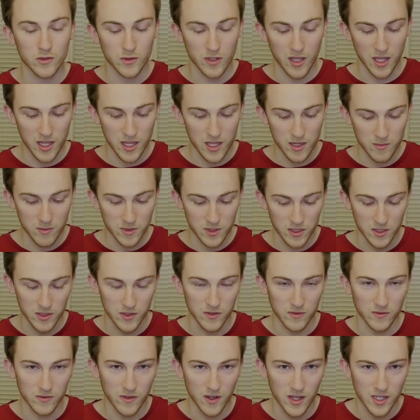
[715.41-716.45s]
games that you
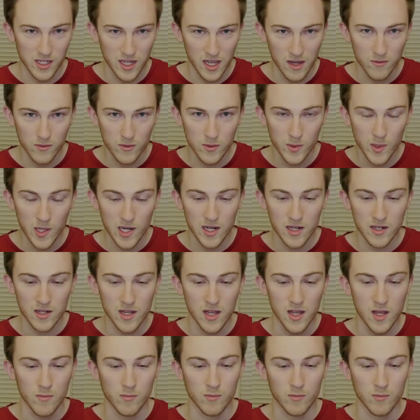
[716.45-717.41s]
can find everywhere,